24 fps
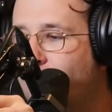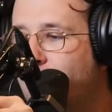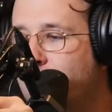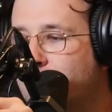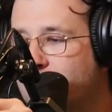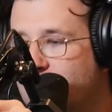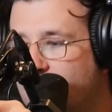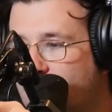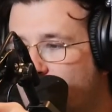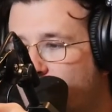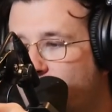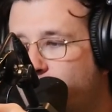
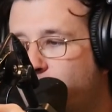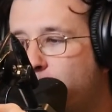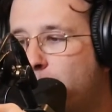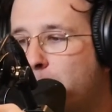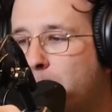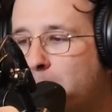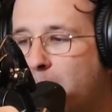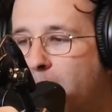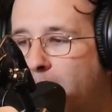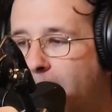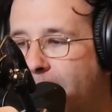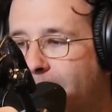himself a
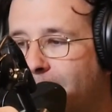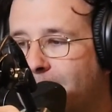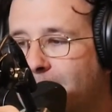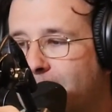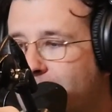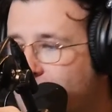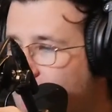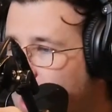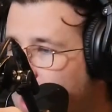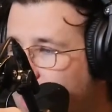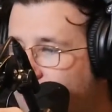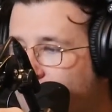blast,
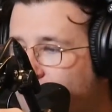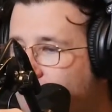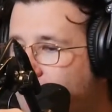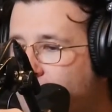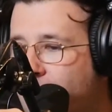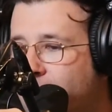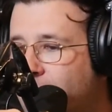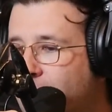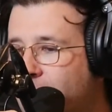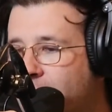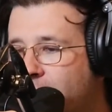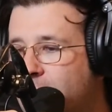even
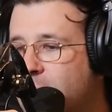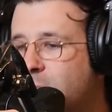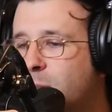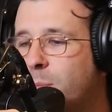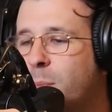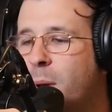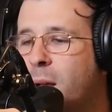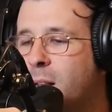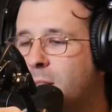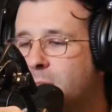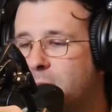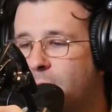at the
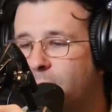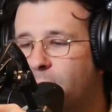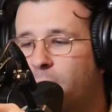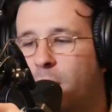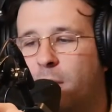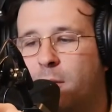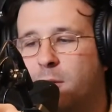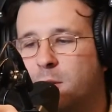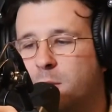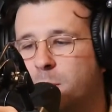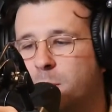expense of others'